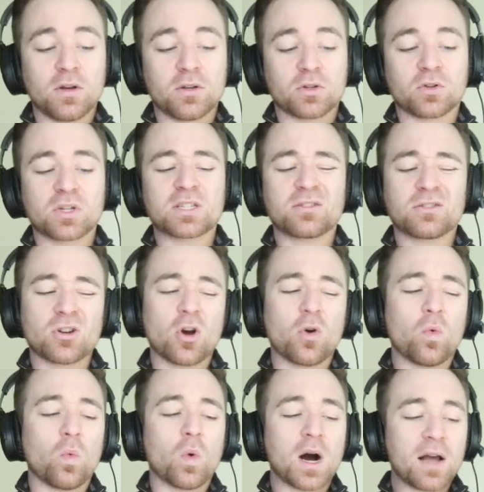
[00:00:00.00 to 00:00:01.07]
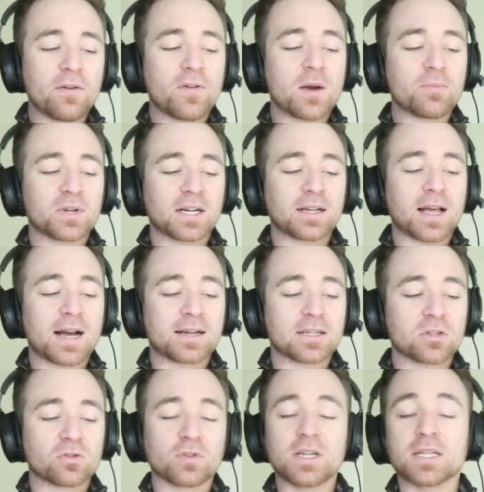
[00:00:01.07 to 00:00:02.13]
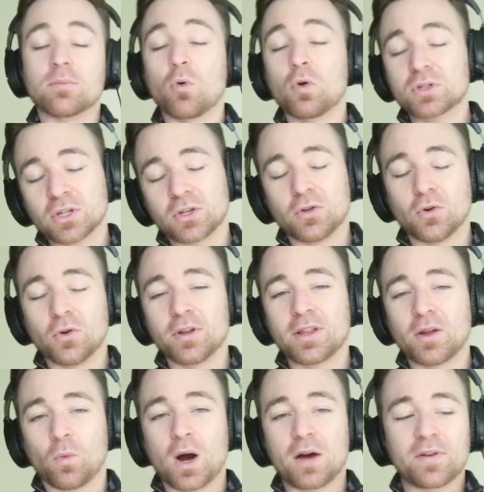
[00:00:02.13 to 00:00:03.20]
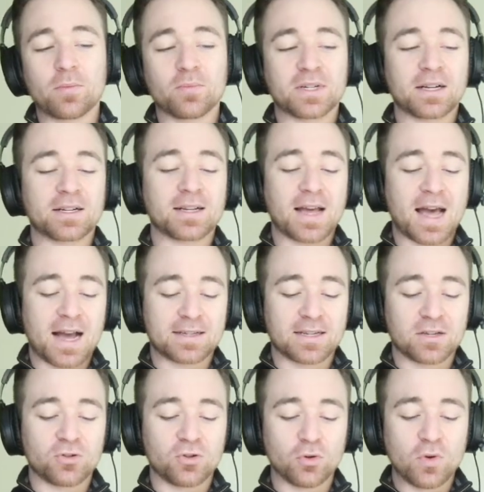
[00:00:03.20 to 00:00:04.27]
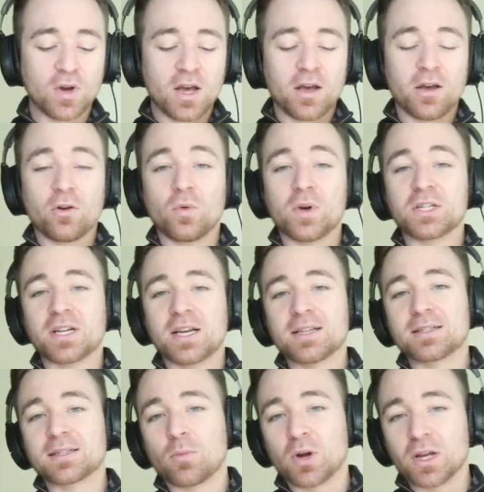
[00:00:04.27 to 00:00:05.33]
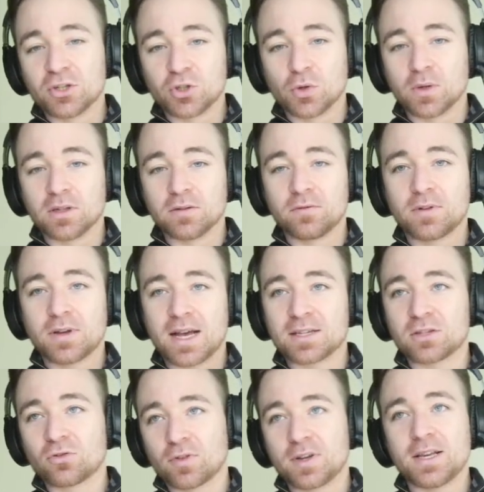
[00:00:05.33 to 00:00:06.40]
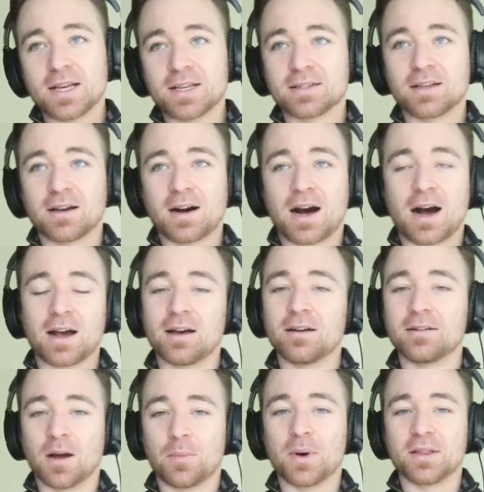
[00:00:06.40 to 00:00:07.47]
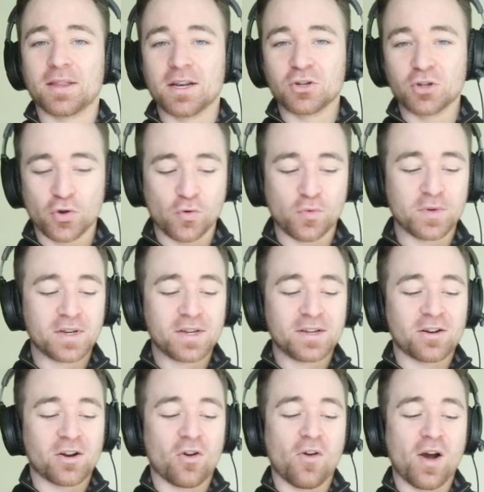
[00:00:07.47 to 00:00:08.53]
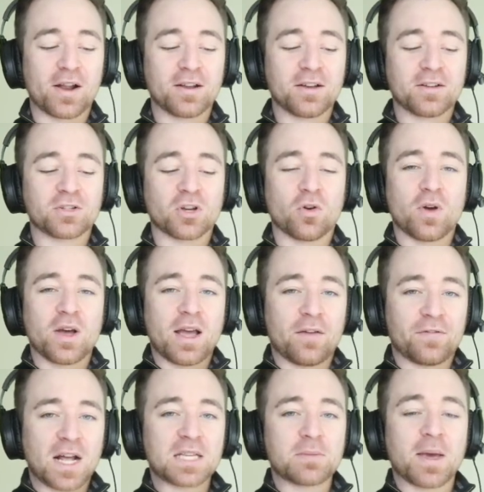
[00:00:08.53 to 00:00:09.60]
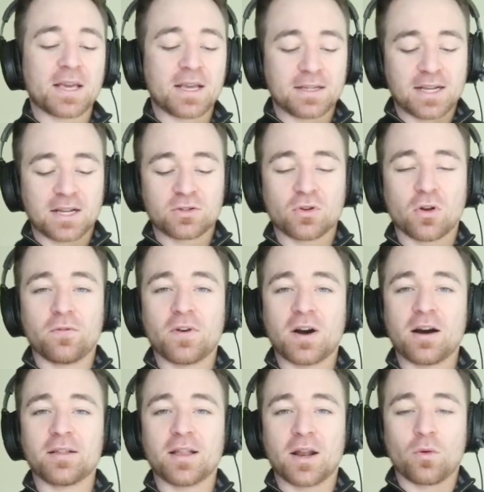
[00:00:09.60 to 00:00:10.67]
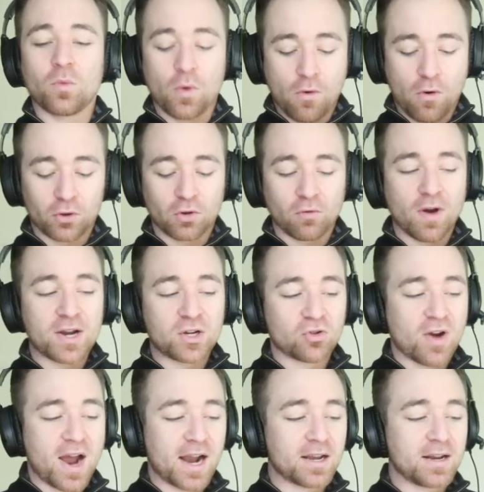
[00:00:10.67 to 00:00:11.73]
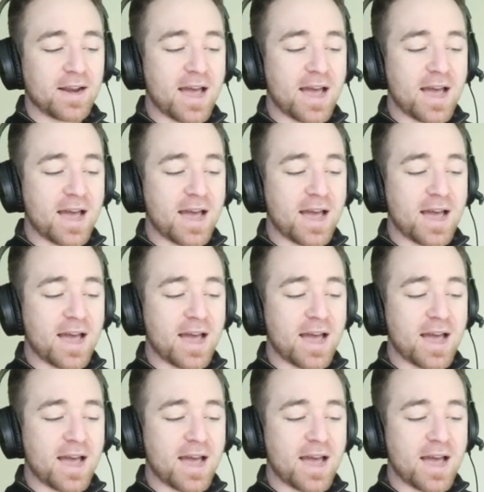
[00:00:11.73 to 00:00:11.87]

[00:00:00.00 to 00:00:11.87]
So just know Wi-Fi Protected Access 3 is more secure than Wi-Fi Protected Access 2, which is somewhat intuitive as 3 is a higher number than 2. All right, so if that's making sense so far, then we're on the right track.